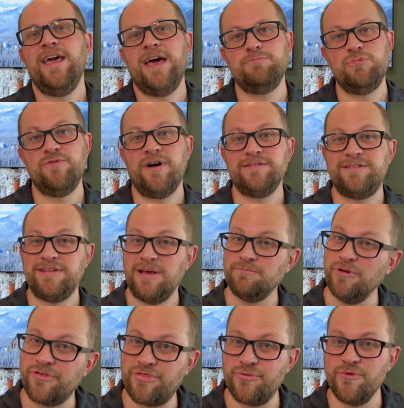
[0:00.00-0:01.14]
and move on to
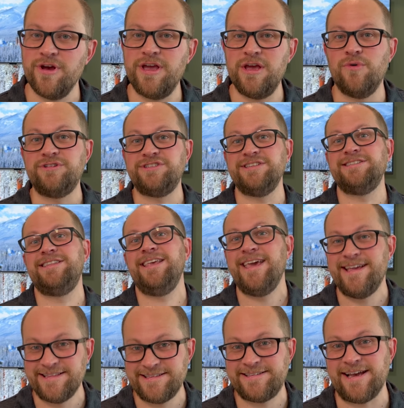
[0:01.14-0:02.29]
number 3, which is the
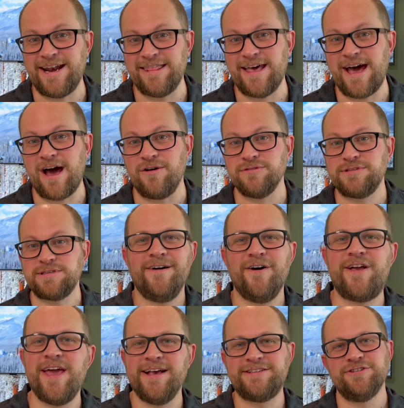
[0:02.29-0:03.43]
inside of the house.
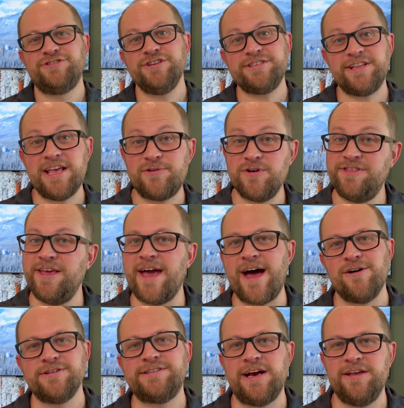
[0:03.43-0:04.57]
Okay, so just like with the
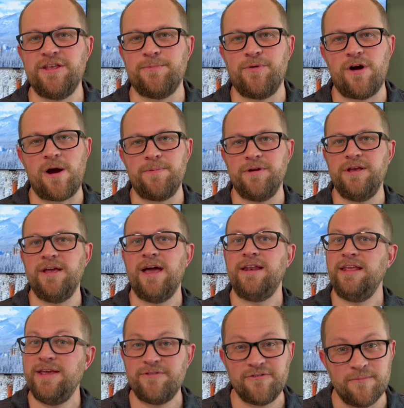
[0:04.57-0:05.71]
outside of the property, and
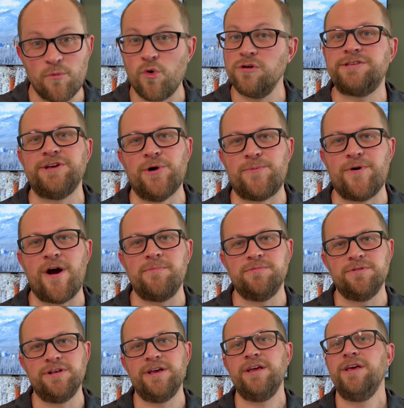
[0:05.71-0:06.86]
even more so
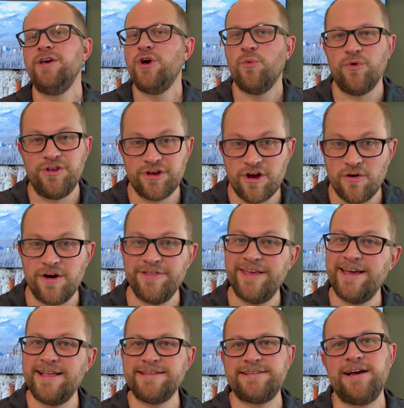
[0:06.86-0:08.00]
probably, when you go on the
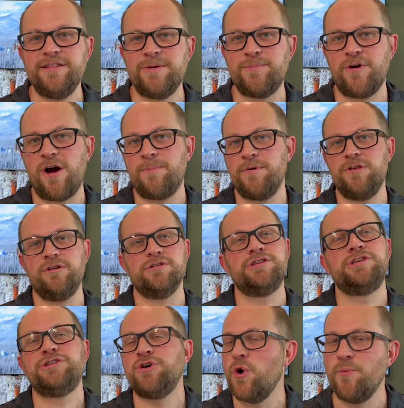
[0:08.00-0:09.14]
inside of the property, there are
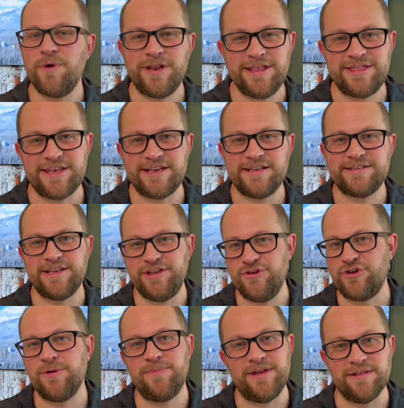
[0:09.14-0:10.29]
so many things that you
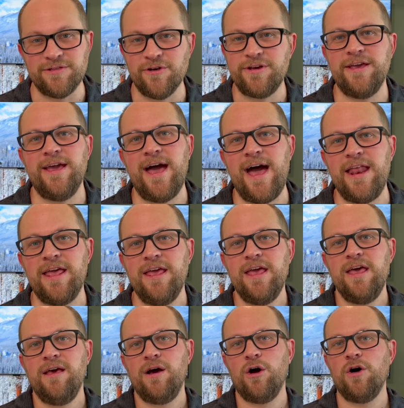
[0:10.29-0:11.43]
could be looking at.
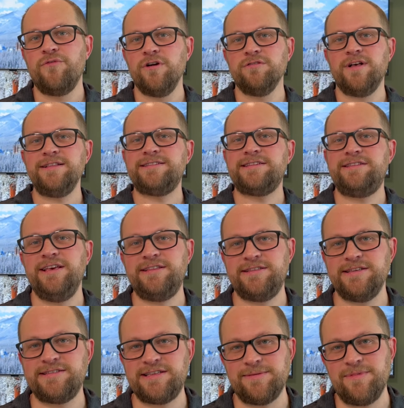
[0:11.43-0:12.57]
However, let's stick to
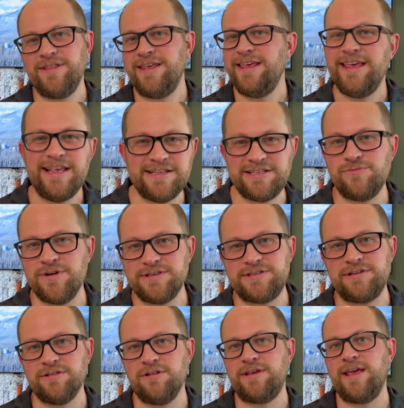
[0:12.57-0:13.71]
some of the easy ones to
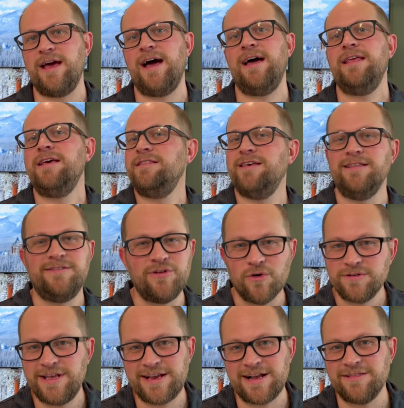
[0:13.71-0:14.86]
look at that don't
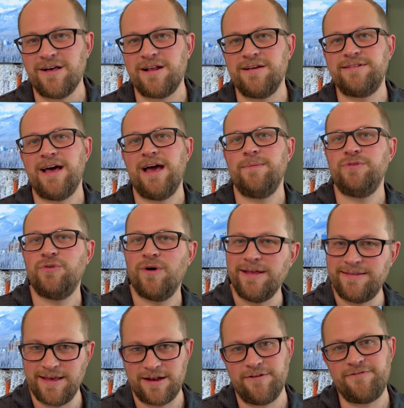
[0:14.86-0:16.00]
take a lot of time to
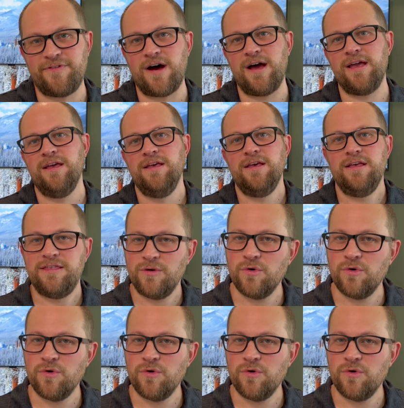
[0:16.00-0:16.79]
identify, that